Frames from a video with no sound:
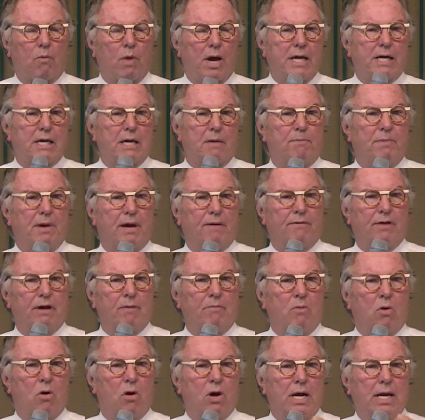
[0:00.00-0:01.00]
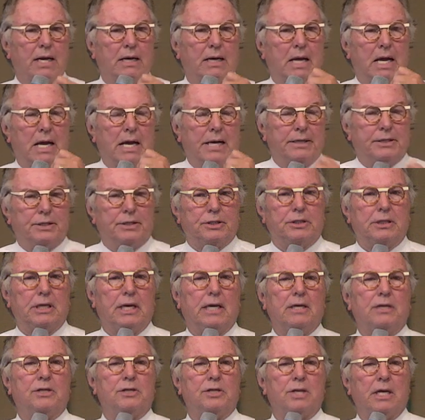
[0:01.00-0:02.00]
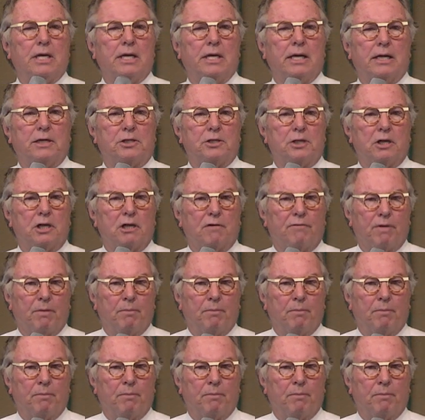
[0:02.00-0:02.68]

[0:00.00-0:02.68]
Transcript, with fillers: Wake up every morning, seize the initiative